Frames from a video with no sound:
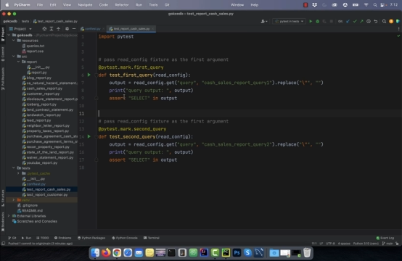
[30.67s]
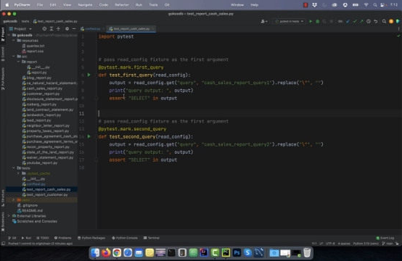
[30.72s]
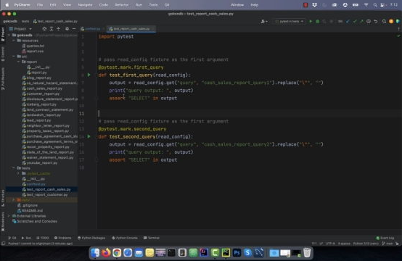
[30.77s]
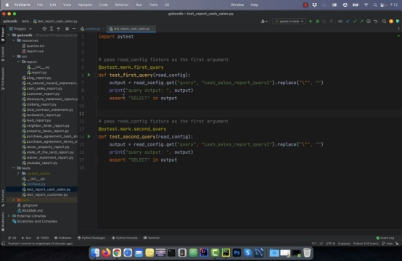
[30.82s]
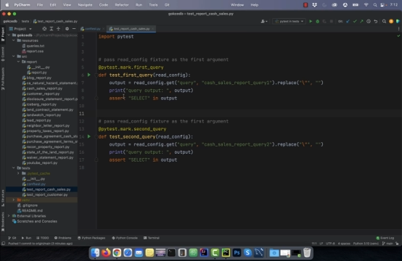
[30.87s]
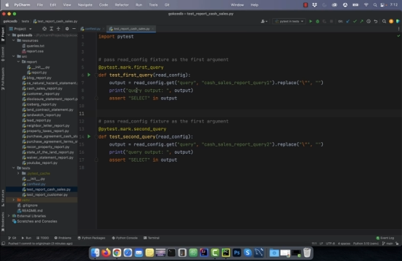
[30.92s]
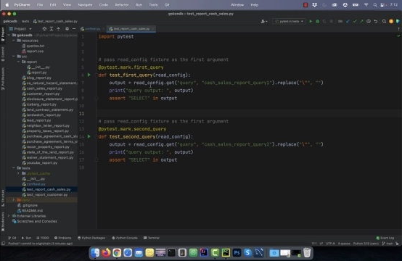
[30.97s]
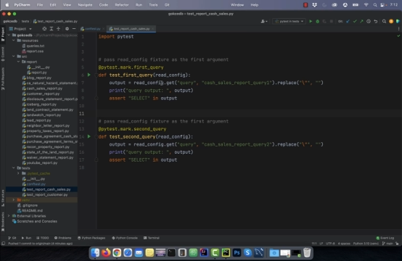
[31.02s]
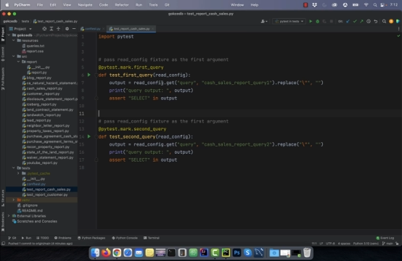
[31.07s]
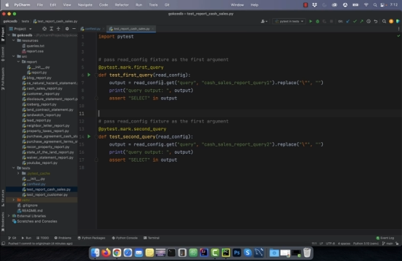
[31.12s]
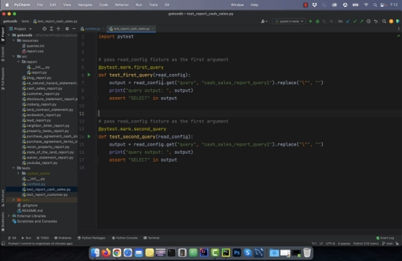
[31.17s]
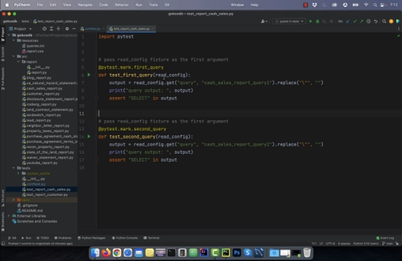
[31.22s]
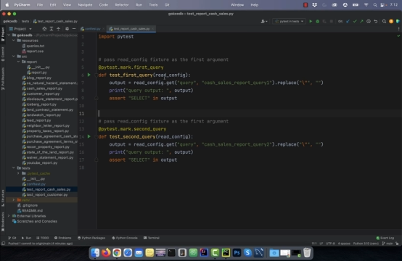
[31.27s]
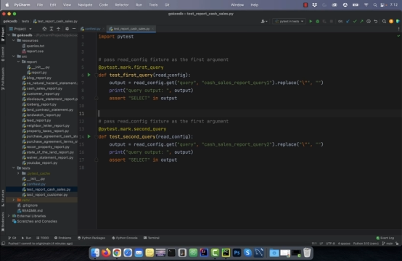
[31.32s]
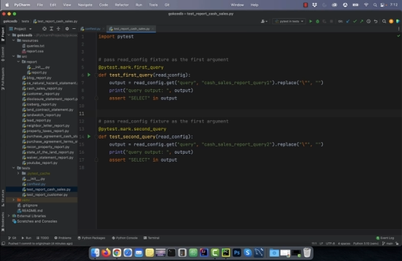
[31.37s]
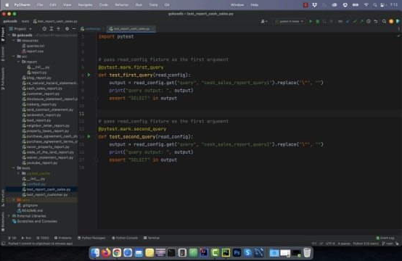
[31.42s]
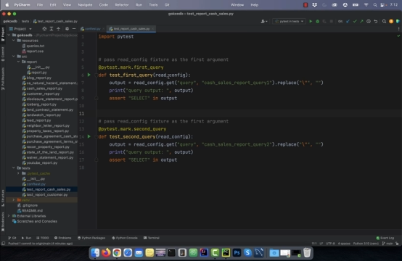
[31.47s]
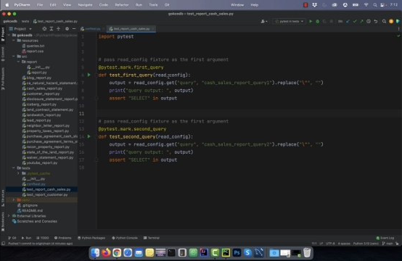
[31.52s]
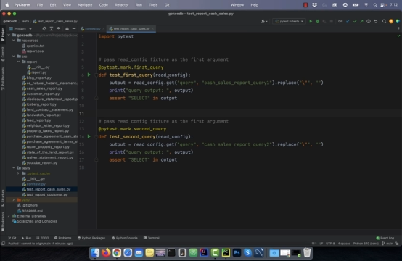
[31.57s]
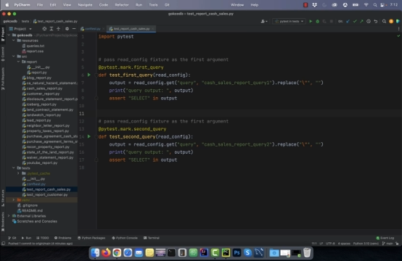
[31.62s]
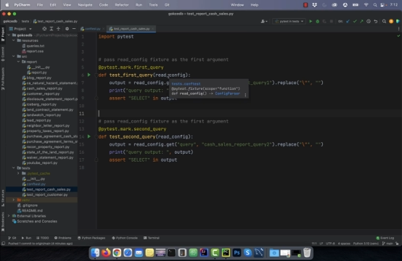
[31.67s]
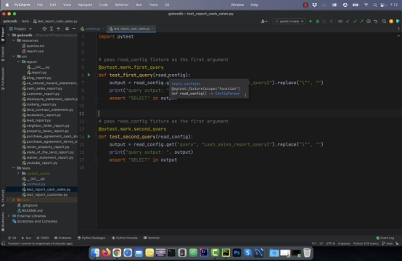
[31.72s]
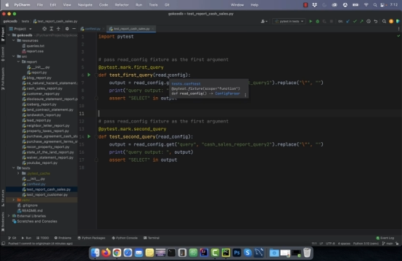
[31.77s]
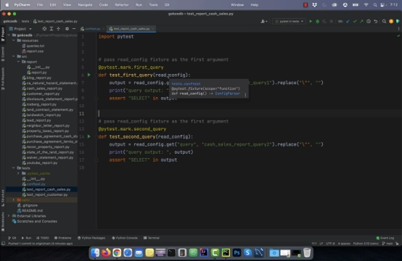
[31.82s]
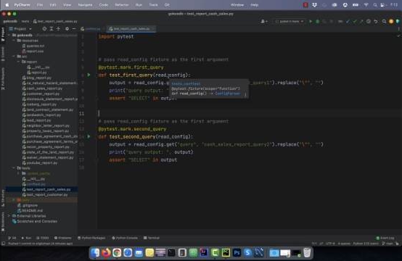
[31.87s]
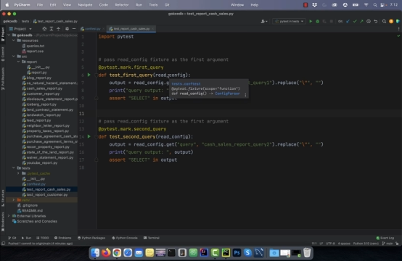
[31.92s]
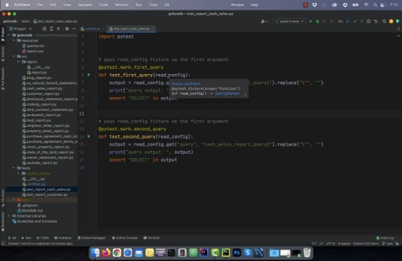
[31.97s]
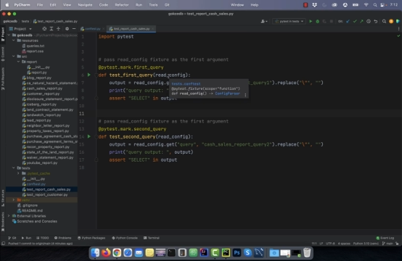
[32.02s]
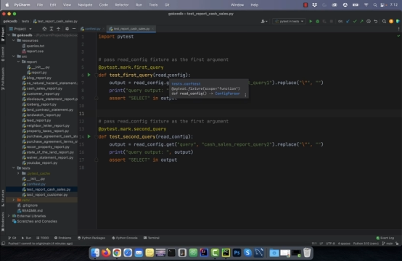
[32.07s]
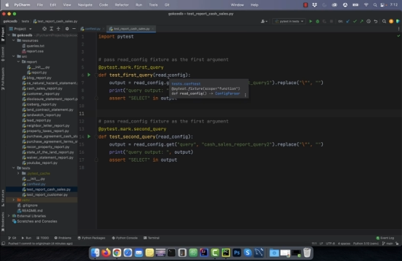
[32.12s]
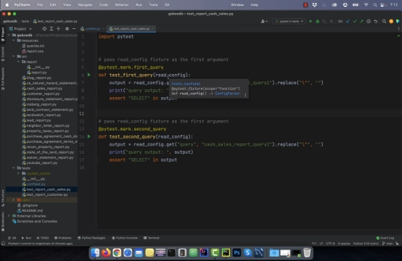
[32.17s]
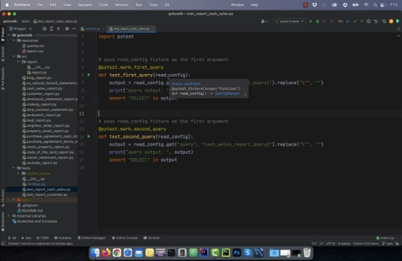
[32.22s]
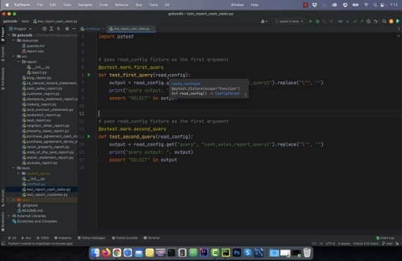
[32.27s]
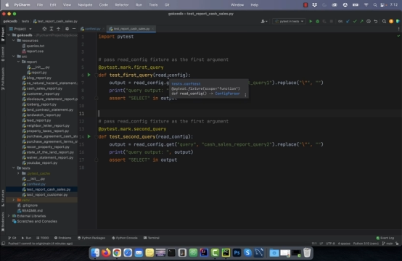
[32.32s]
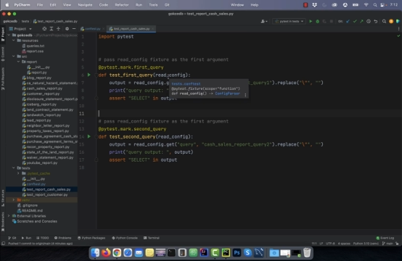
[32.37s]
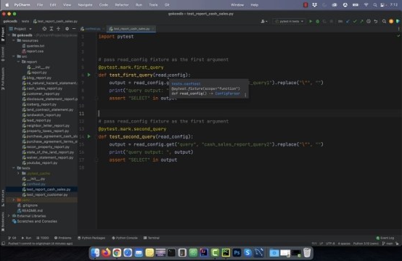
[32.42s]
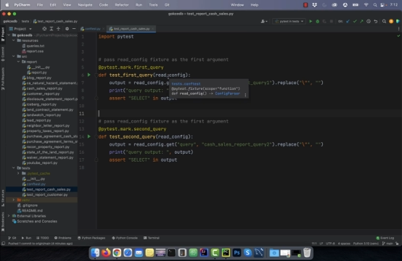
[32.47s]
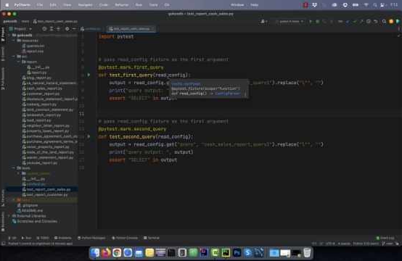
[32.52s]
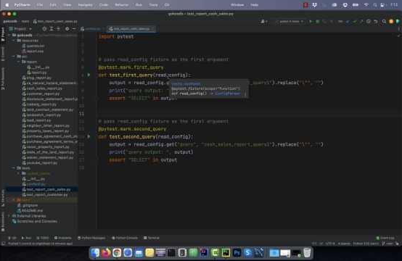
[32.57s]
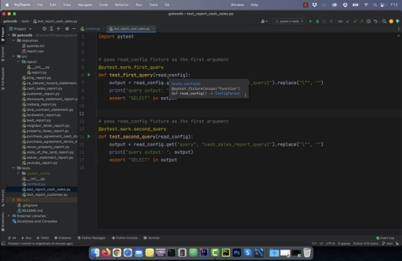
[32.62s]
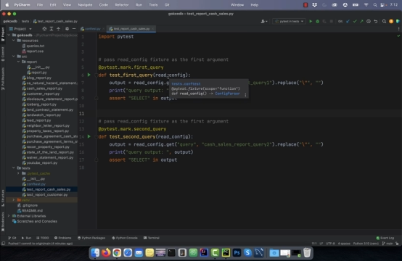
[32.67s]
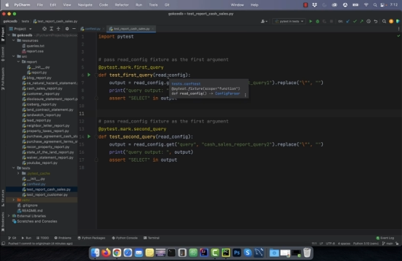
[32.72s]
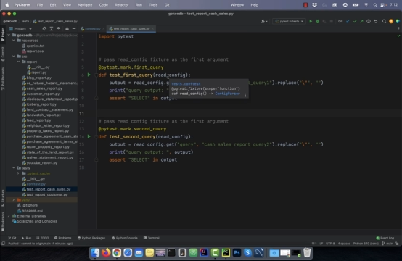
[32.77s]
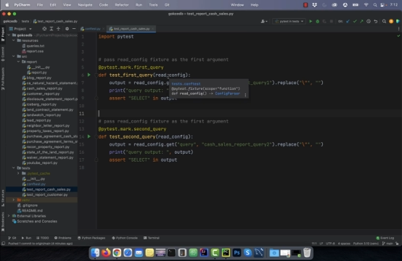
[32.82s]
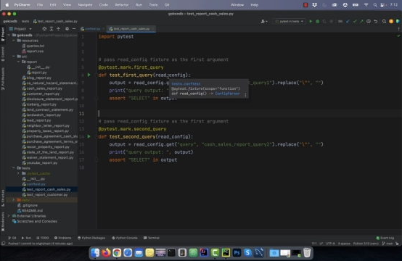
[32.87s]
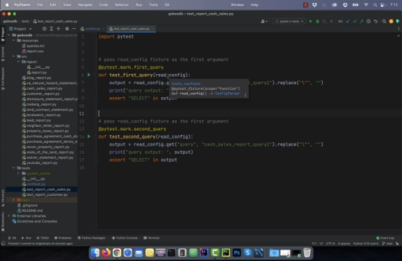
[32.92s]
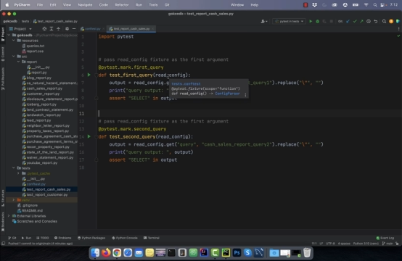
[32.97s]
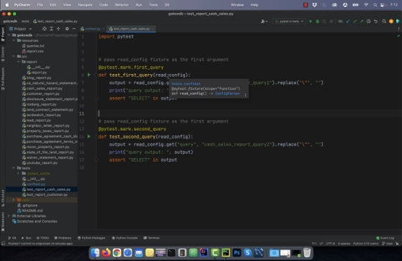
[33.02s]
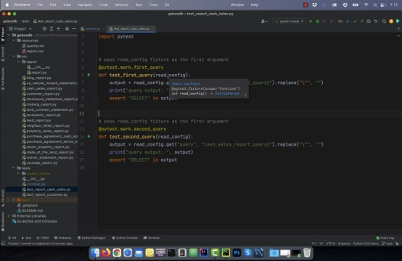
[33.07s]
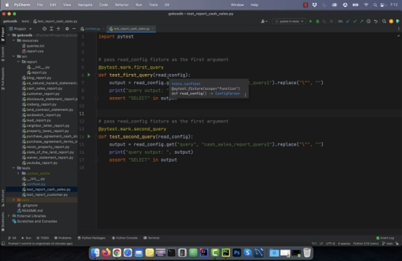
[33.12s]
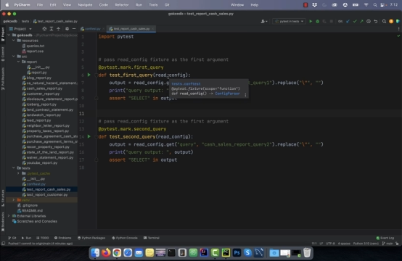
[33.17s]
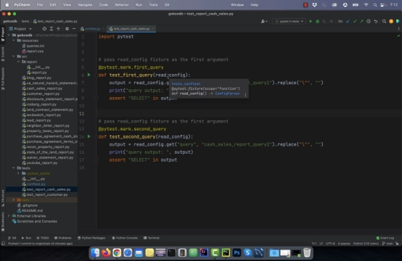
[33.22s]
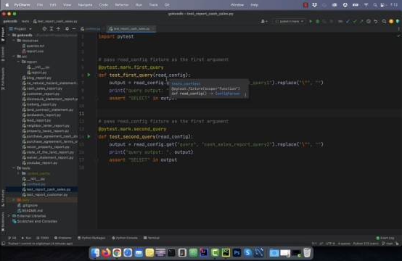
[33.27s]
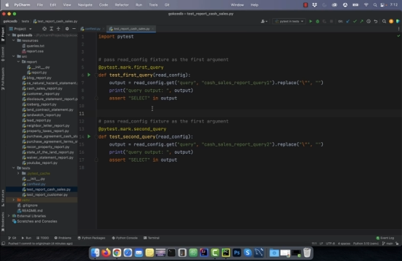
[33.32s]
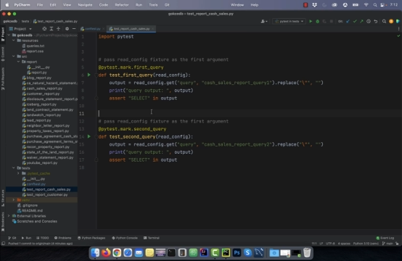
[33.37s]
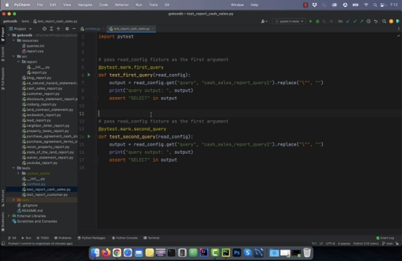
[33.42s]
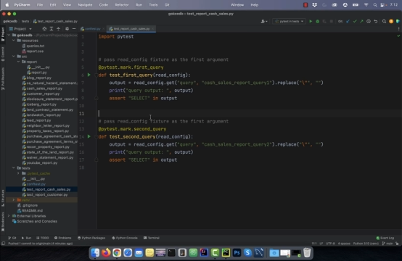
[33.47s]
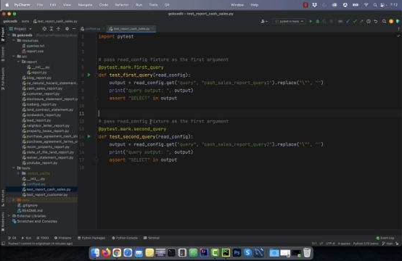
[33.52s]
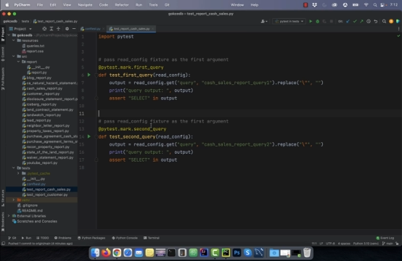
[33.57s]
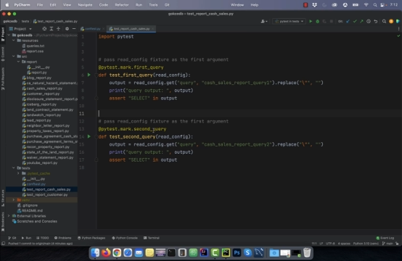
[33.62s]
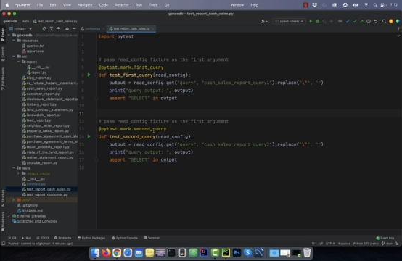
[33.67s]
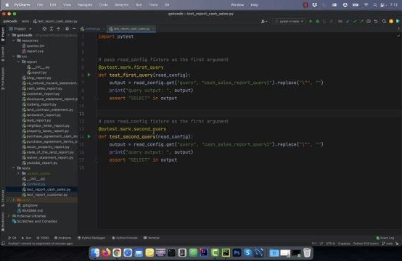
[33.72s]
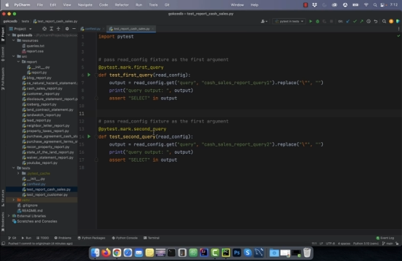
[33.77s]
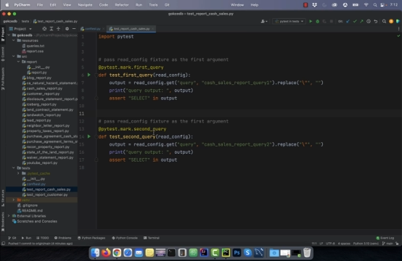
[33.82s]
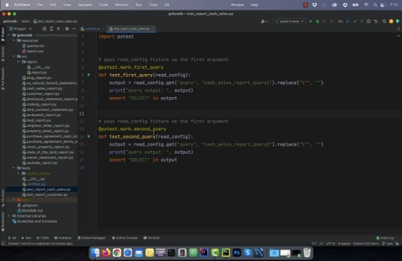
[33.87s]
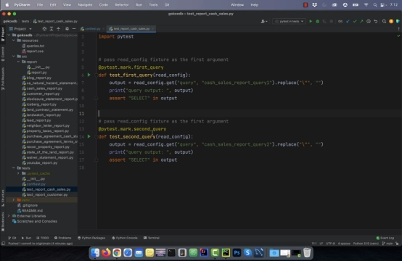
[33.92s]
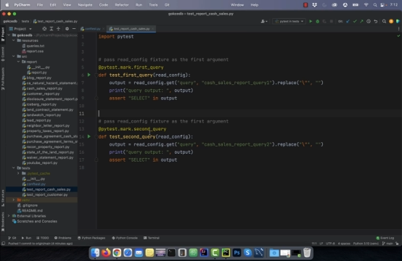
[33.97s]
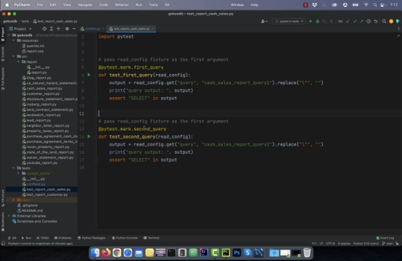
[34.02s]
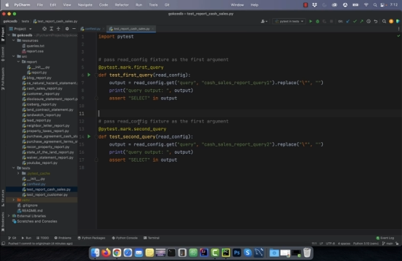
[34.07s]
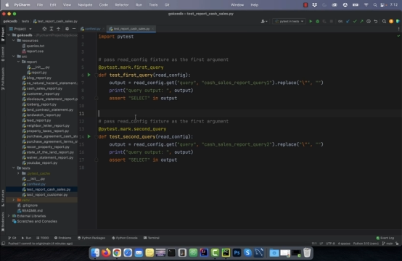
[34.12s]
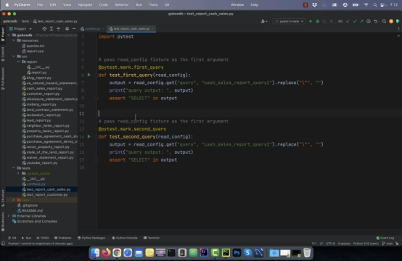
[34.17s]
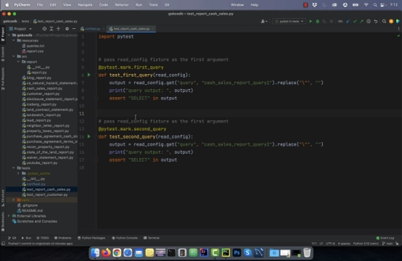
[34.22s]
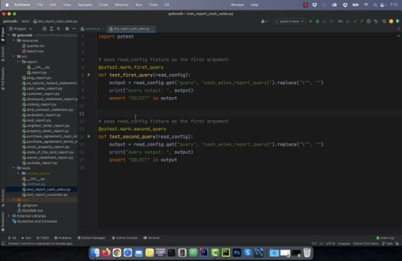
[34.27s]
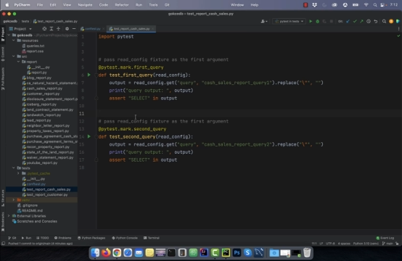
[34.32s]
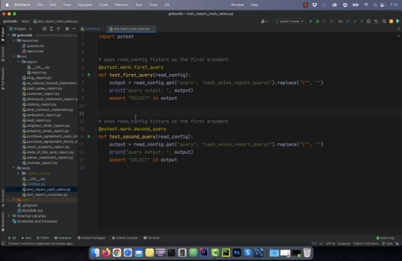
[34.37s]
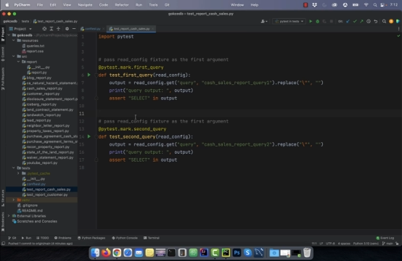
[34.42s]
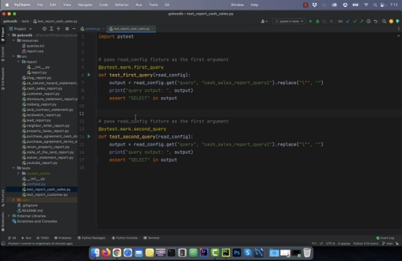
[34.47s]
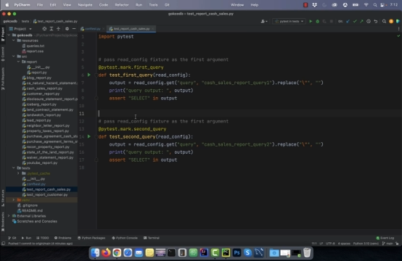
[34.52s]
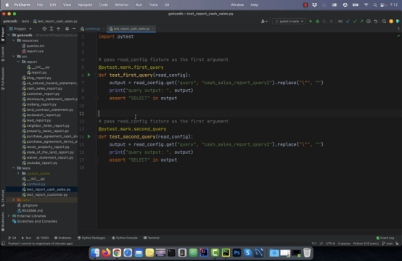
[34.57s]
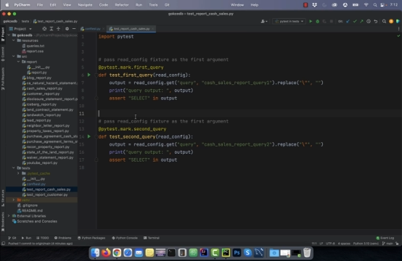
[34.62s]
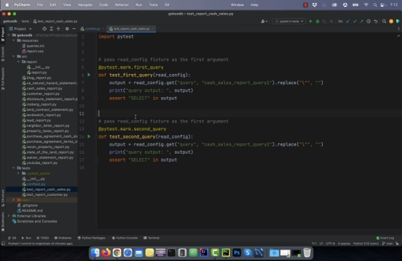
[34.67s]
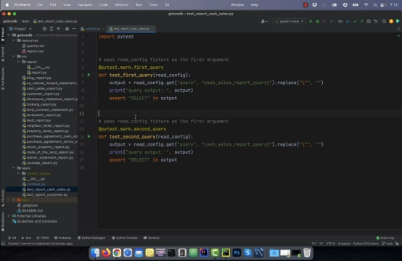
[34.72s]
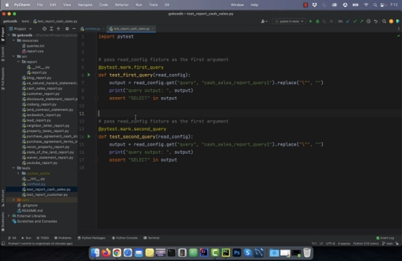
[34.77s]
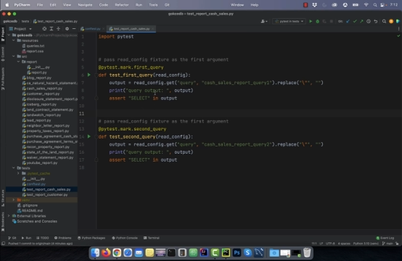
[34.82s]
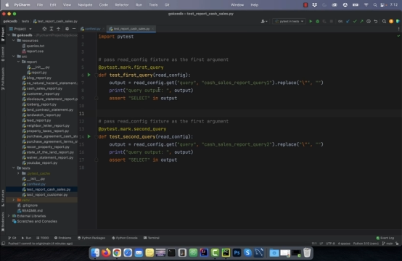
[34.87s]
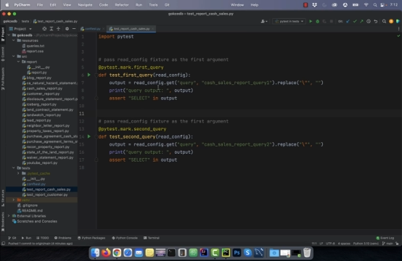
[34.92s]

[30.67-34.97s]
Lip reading: [unreadable: no face in view]